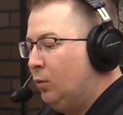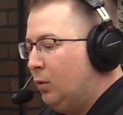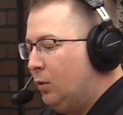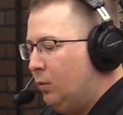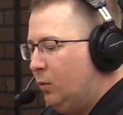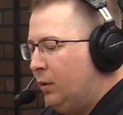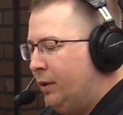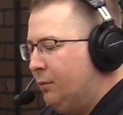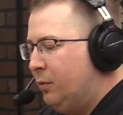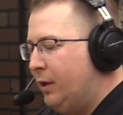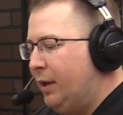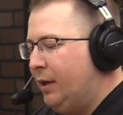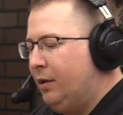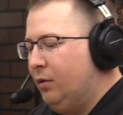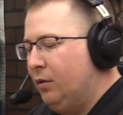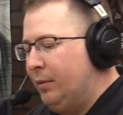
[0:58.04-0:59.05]
Well, what, what
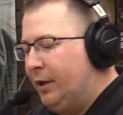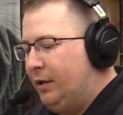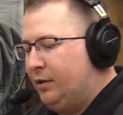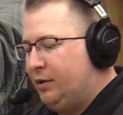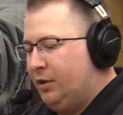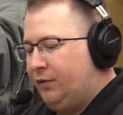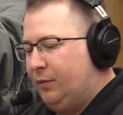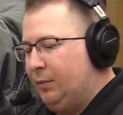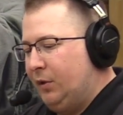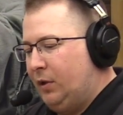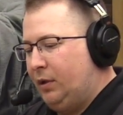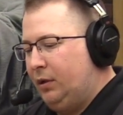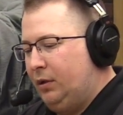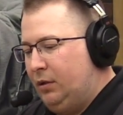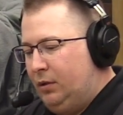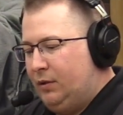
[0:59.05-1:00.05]
I know about it just from
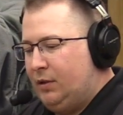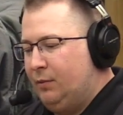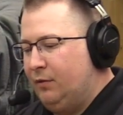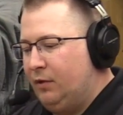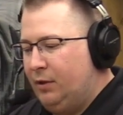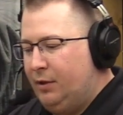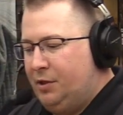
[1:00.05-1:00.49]
talking to some of our